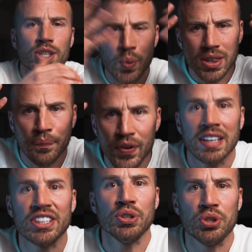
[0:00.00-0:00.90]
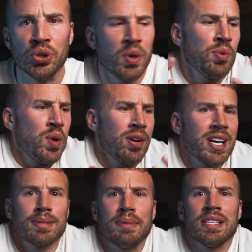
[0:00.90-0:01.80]
So what the fuck do you do? What are, what are
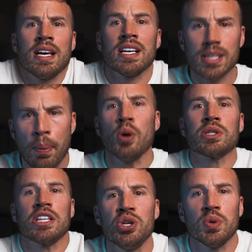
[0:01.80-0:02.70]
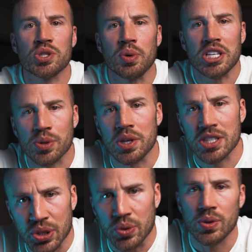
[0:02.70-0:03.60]
us men supposed to do in
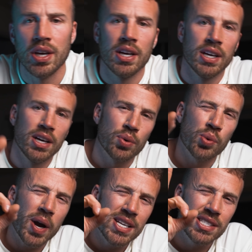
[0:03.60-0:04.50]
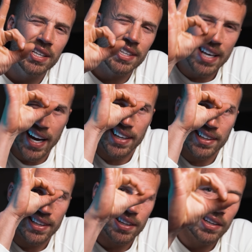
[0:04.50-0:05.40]
2022? Well, the way I see it, you
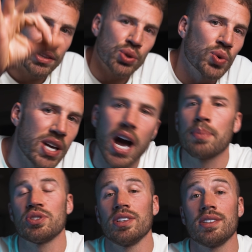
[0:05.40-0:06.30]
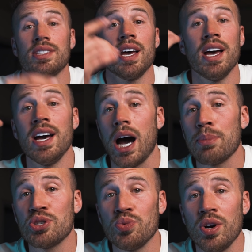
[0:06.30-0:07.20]
got three options.
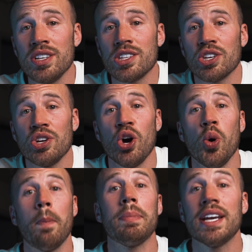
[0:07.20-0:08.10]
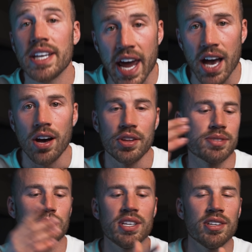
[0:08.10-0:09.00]
Option one is the good old MGTOW,
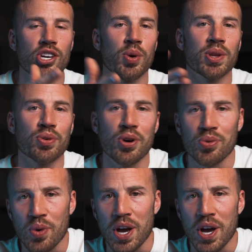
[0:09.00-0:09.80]
as men going their own